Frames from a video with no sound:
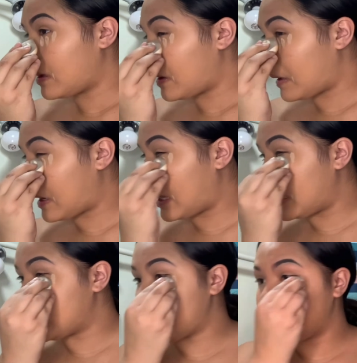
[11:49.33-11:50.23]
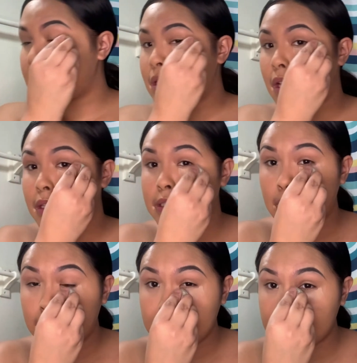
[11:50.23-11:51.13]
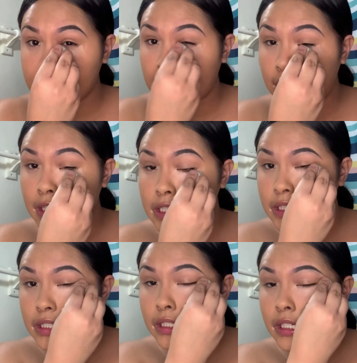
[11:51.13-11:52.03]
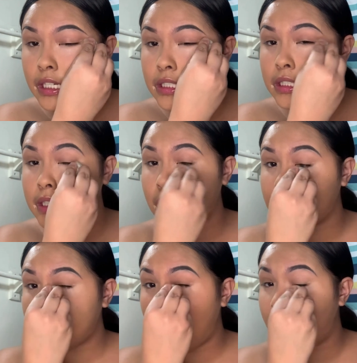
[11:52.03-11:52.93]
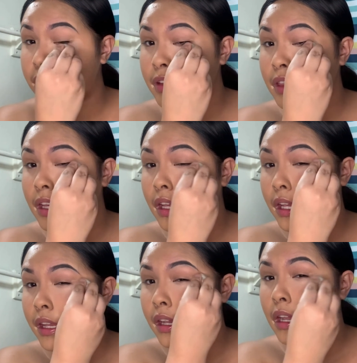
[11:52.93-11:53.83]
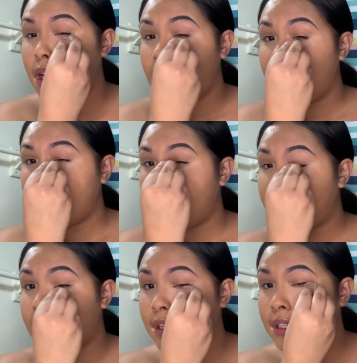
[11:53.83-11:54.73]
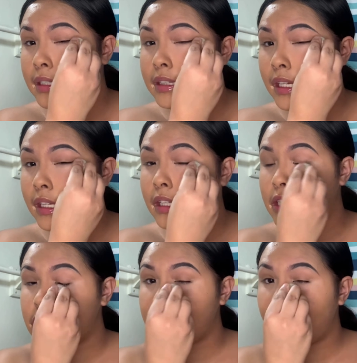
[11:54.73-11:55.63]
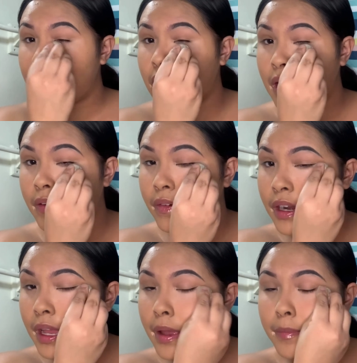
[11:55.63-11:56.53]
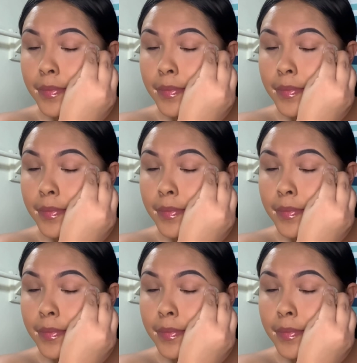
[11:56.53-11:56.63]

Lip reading: Kind of just conceals everything, like anything that you want covered up.